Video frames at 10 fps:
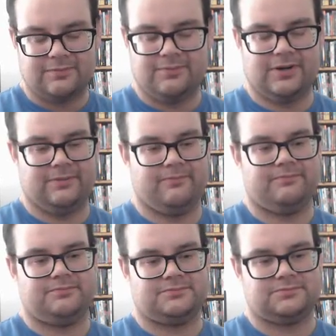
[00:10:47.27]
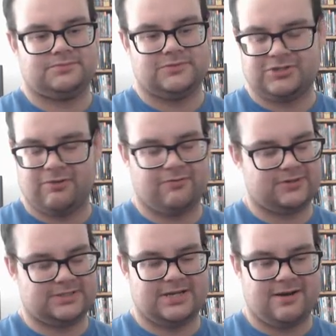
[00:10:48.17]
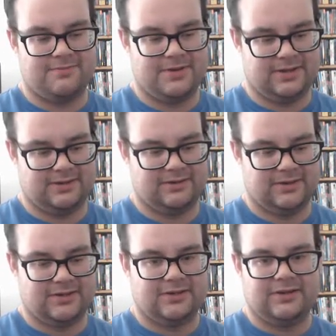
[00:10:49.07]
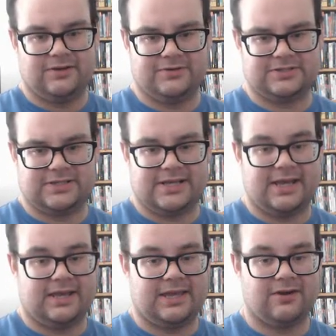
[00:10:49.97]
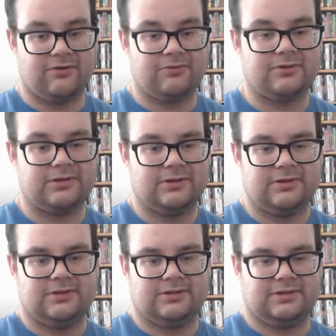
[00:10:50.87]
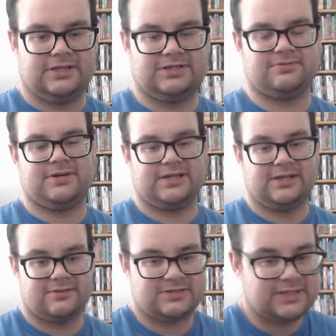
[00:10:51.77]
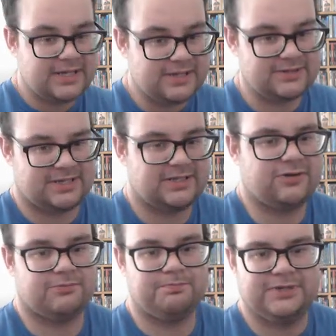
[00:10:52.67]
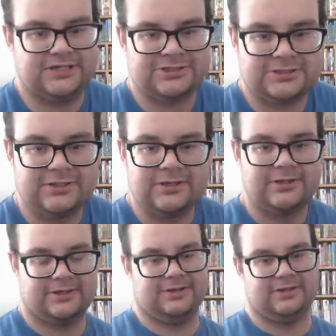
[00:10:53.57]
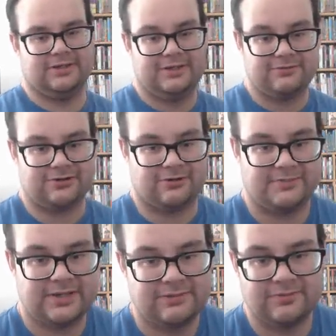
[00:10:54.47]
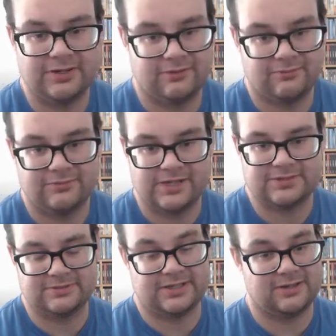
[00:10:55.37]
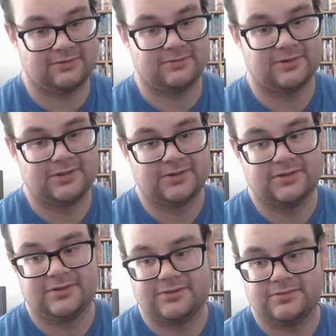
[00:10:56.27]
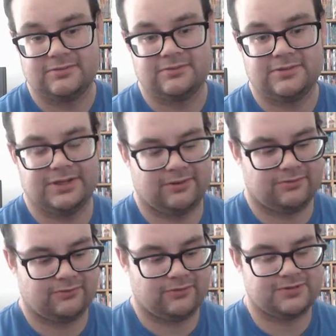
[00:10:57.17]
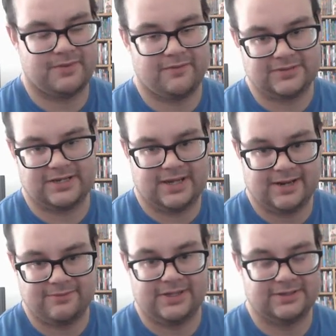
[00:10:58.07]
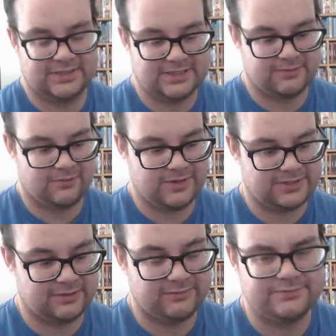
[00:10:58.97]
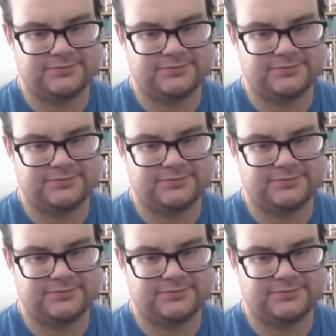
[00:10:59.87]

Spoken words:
But, so over the top, and eventually they get killed. He's about to kill this lady. He's like, later, bitch. You know, he leaves. Darkman, you know, knocks him down. You know, throws some evidence at him, gets him arrested.